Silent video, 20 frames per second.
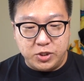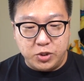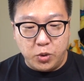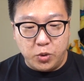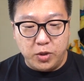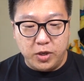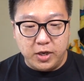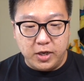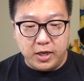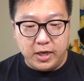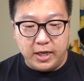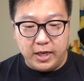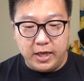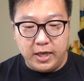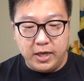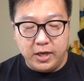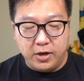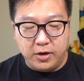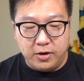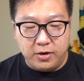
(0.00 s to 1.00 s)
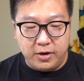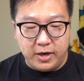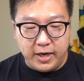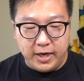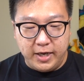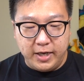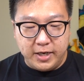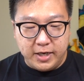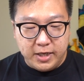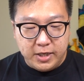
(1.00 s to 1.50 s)
so early,
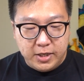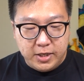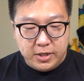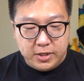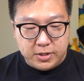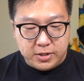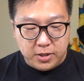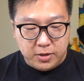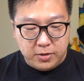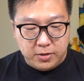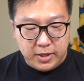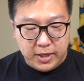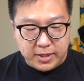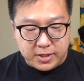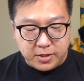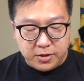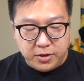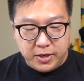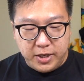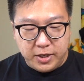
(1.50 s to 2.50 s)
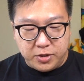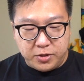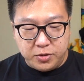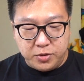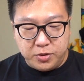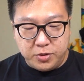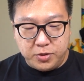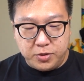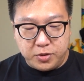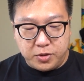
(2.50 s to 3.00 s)
alright? So let's go ahead
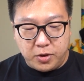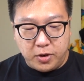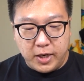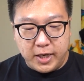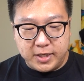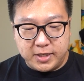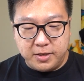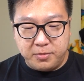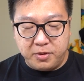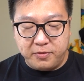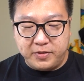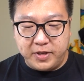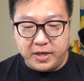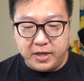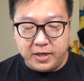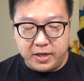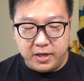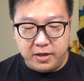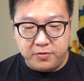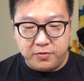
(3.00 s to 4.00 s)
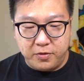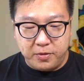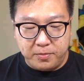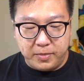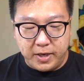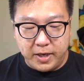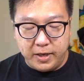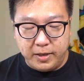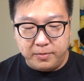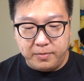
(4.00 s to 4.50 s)
to collect some of the gifts from
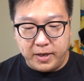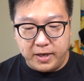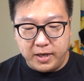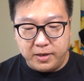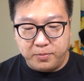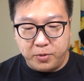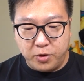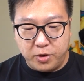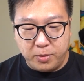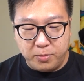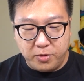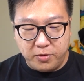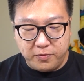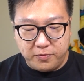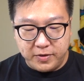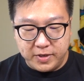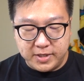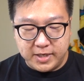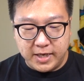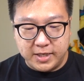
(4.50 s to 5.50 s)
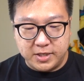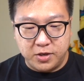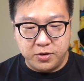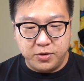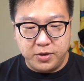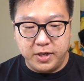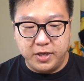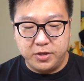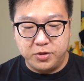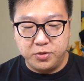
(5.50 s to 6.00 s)
my buddy Pokemon first. Let's go
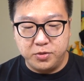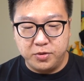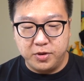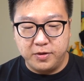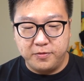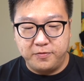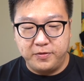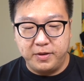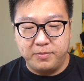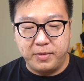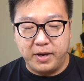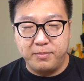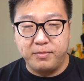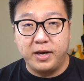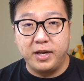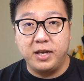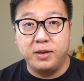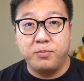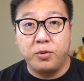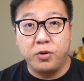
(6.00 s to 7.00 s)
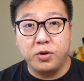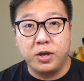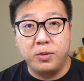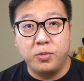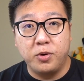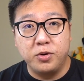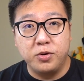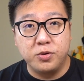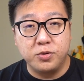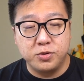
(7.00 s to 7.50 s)
ahead to uh, feed my buddy
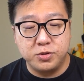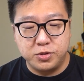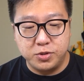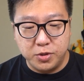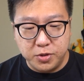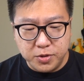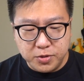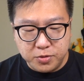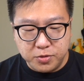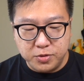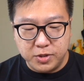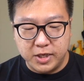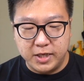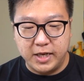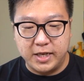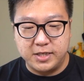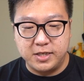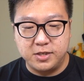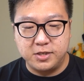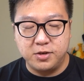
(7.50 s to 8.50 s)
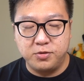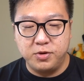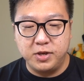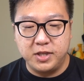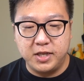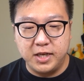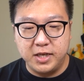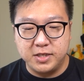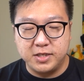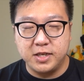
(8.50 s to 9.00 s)
Pokemon also. Do the necessary
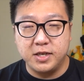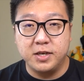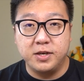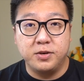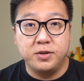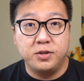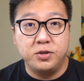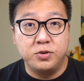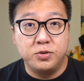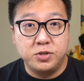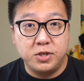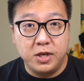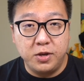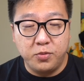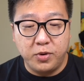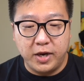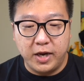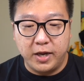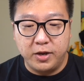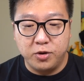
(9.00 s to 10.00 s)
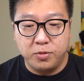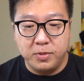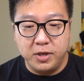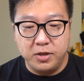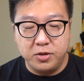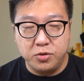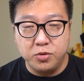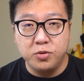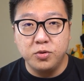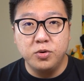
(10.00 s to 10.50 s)
things, uh, usually what I
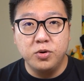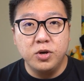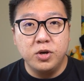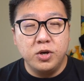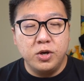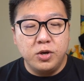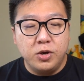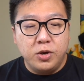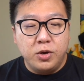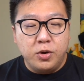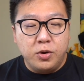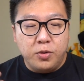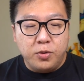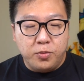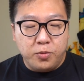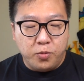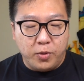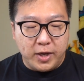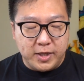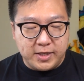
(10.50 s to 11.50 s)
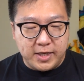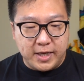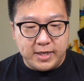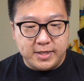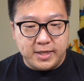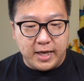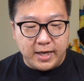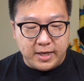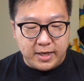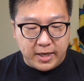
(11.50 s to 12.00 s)
normally do once I
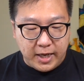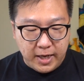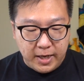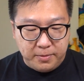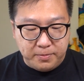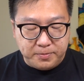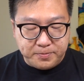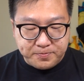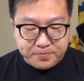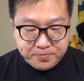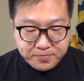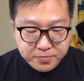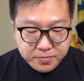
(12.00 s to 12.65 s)
start the game.